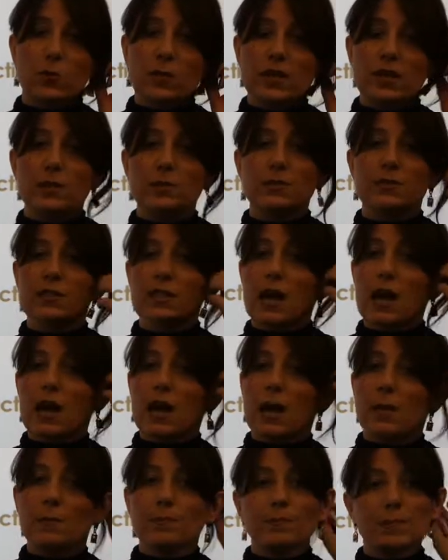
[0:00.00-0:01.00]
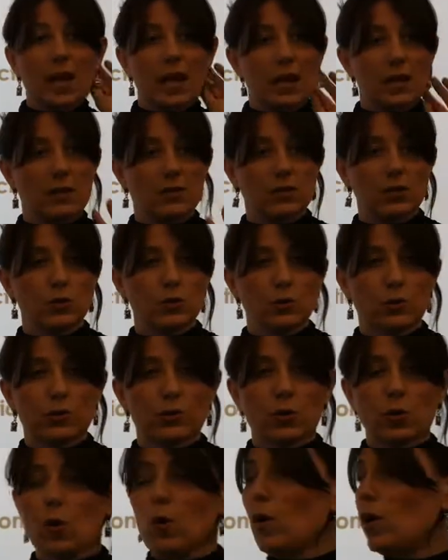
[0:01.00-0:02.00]
we used a
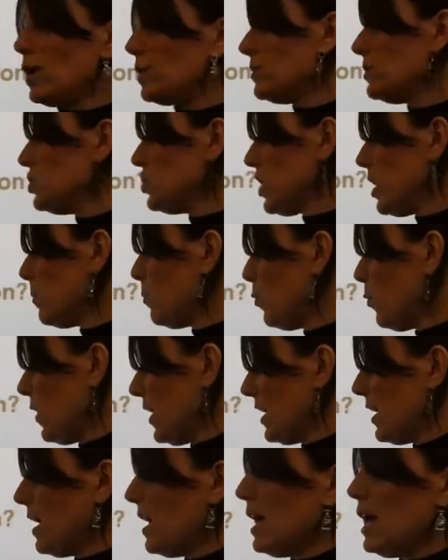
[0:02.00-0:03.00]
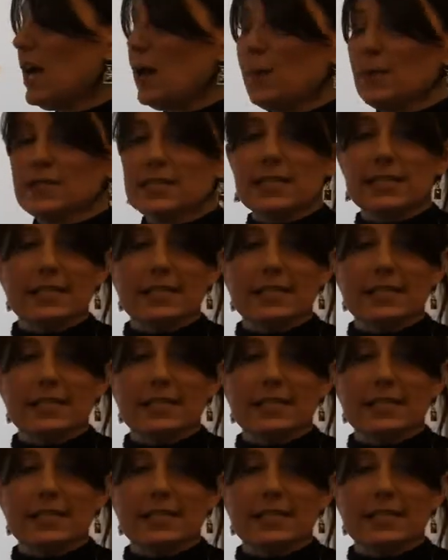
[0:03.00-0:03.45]
tool called SharePoint. It was